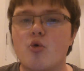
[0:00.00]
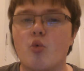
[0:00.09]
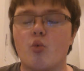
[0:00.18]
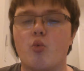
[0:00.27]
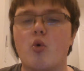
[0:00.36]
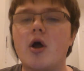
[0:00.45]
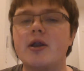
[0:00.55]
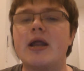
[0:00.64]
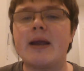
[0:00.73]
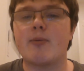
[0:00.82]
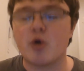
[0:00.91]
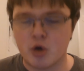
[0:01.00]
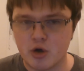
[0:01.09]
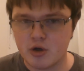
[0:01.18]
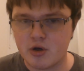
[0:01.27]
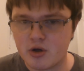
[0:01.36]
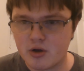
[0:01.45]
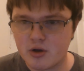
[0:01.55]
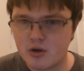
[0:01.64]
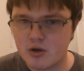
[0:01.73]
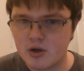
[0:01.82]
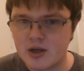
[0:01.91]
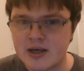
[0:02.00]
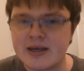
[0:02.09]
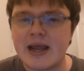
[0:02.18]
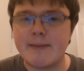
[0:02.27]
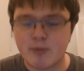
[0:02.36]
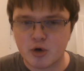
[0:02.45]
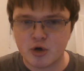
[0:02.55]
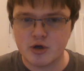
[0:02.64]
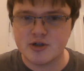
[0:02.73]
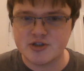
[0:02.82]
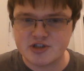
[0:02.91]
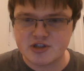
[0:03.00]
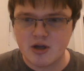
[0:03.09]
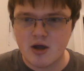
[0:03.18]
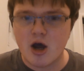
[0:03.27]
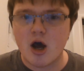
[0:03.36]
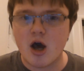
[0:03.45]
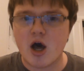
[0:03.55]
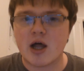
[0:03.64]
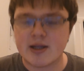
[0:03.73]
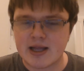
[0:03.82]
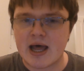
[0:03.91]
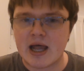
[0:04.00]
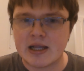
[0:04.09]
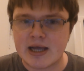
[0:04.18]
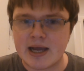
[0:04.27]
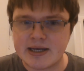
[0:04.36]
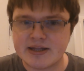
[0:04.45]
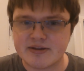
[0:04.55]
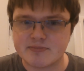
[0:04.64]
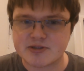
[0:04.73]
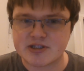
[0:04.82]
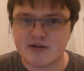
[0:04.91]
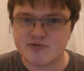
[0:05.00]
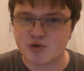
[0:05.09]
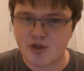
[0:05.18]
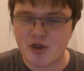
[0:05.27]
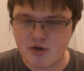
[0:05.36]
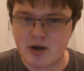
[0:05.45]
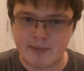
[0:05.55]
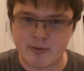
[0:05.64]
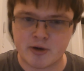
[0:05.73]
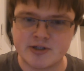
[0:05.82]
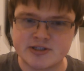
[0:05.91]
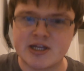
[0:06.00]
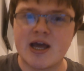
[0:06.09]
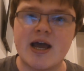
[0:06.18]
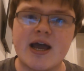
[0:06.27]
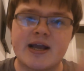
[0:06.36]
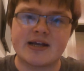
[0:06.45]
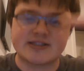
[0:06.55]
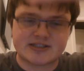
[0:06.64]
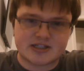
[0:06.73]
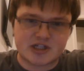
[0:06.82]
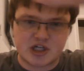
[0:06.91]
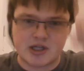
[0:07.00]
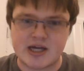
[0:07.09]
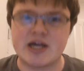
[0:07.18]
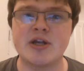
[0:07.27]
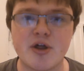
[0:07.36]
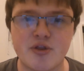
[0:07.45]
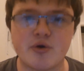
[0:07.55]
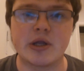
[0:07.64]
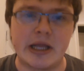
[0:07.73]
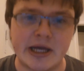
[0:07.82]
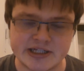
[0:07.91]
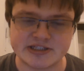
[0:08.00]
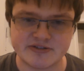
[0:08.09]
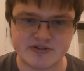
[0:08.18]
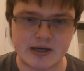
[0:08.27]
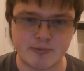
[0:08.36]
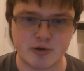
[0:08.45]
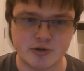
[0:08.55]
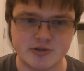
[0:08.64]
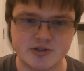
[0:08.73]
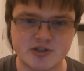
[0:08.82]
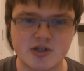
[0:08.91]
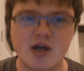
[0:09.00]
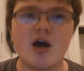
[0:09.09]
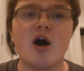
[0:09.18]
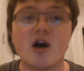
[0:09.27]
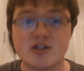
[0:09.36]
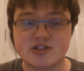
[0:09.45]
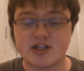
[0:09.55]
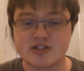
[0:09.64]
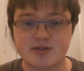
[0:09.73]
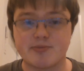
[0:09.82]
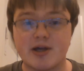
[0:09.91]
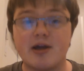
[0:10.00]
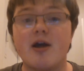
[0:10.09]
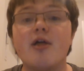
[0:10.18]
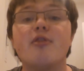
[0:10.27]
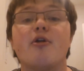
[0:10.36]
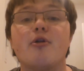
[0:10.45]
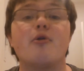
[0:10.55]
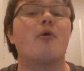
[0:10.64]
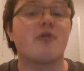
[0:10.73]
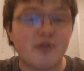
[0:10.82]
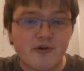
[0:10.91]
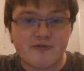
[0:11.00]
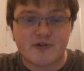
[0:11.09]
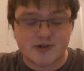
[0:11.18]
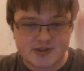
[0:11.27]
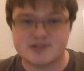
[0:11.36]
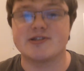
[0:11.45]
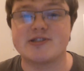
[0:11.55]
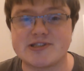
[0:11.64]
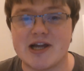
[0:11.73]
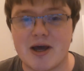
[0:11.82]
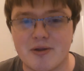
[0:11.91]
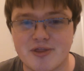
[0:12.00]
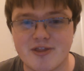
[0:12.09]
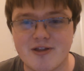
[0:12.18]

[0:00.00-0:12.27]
One neighborhoods aligning themselves with other neighborhoods against another alliance of neighborhoods, ostensibly the North versus the South.